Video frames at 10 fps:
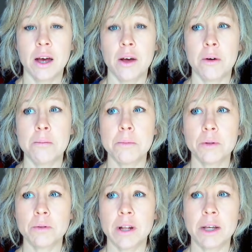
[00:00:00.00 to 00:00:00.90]

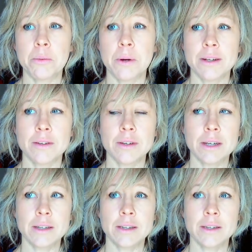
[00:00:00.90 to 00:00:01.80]
mostly when it
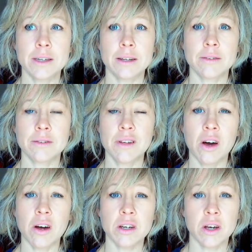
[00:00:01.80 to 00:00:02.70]
gets
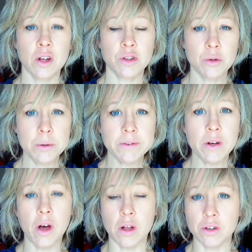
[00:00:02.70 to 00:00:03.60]
dark on the river,
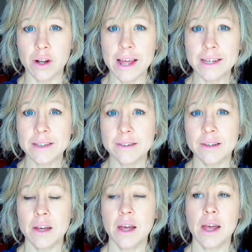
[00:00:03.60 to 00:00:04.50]
on the lakes,
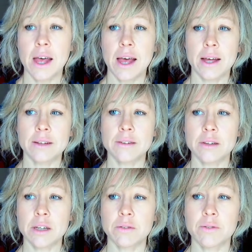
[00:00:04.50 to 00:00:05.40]
and
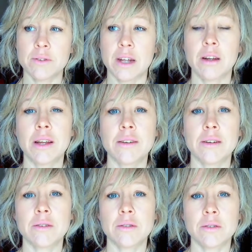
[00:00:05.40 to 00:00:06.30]
if suddenly
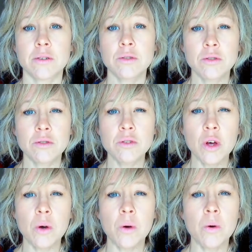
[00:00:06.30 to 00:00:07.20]
there's
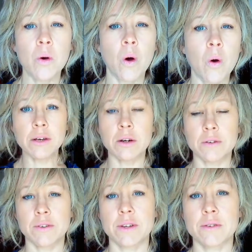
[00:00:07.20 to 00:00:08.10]
snow or if
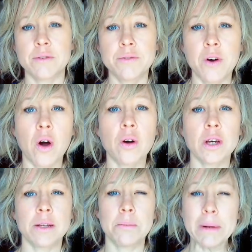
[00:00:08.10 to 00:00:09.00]
there's fog and
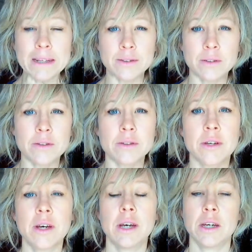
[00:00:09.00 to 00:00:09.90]
blizzard,
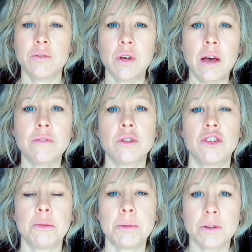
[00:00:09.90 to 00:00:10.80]
if you have the
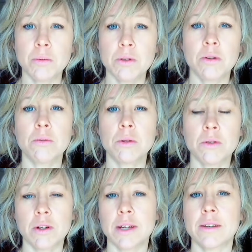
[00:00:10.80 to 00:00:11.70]
GPS with the route on
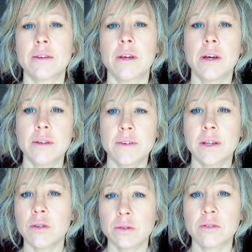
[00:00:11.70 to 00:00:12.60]
it, then you're
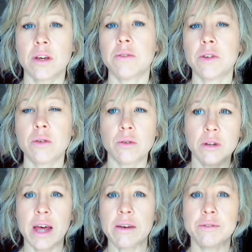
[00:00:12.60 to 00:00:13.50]
safe. You don't
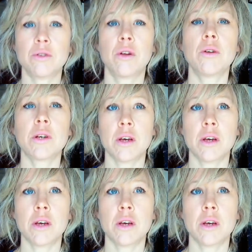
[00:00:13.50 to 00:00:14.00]
have to look,